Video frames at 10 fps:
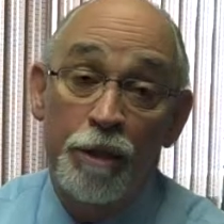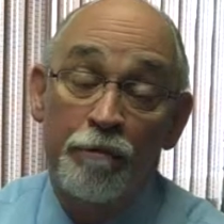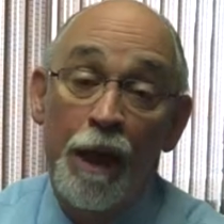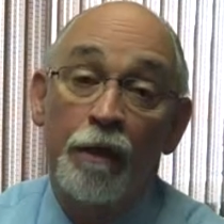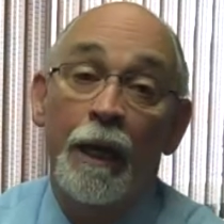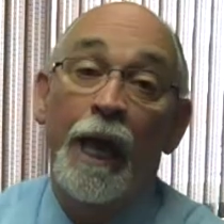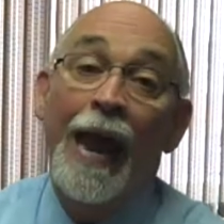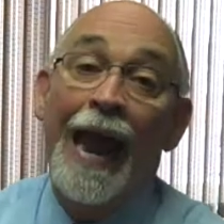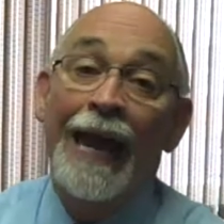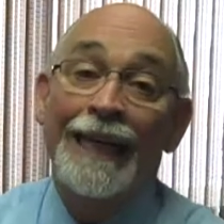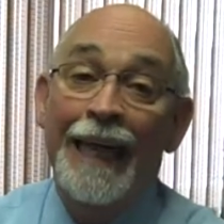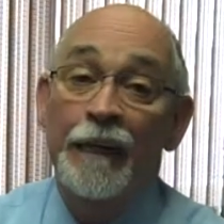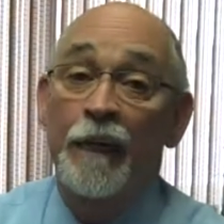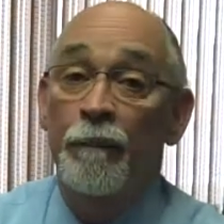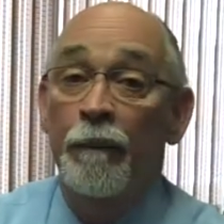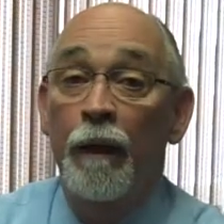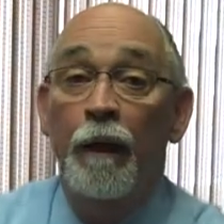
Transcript: rather, and get them